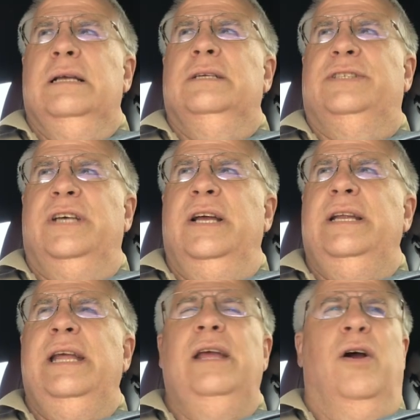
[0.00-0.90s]

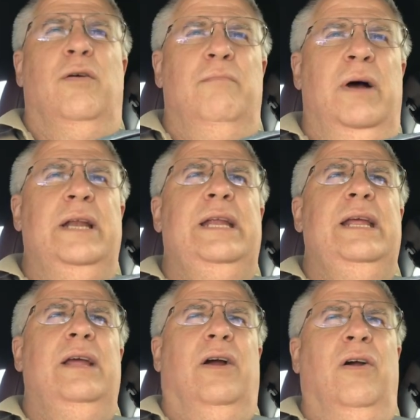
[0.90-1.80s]
Sunday or
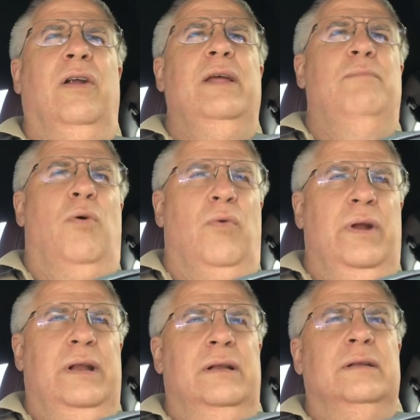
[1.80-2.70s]
Monday early
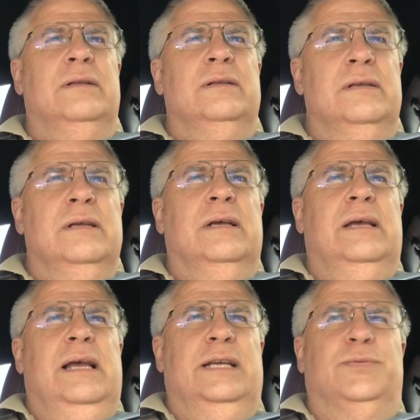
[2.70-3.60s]
morning
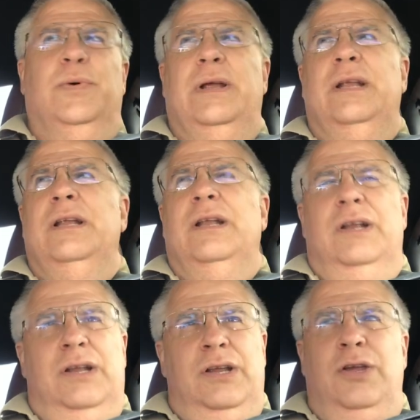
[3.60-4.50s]
is when
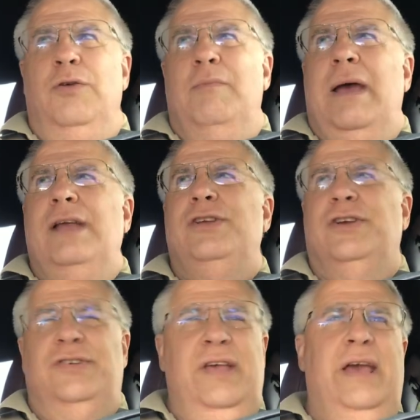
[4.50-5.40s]
you may
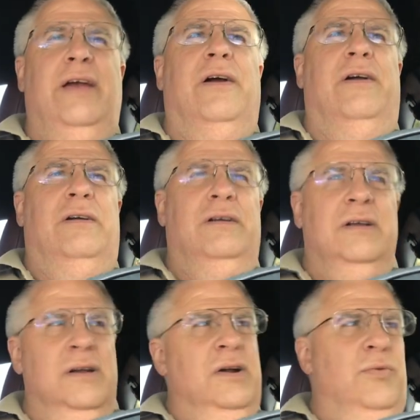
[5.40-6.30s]
just hear
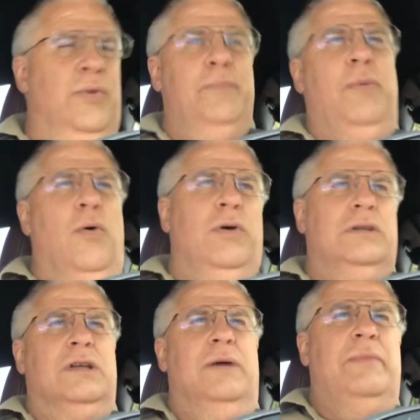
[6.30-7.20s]

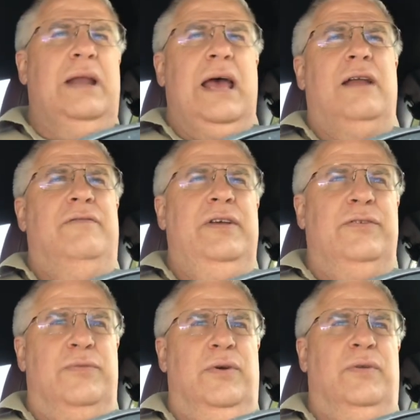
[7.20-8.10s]
reports coming out of
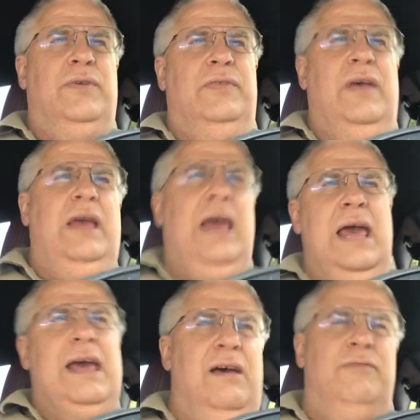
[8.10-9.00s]
Israel that they
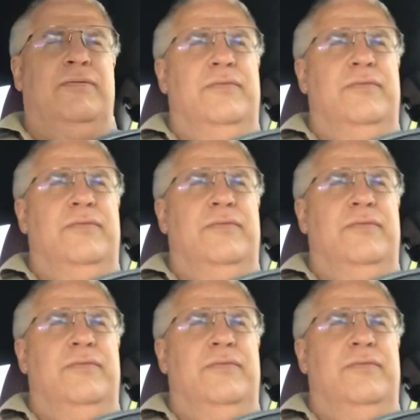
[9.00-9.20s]
have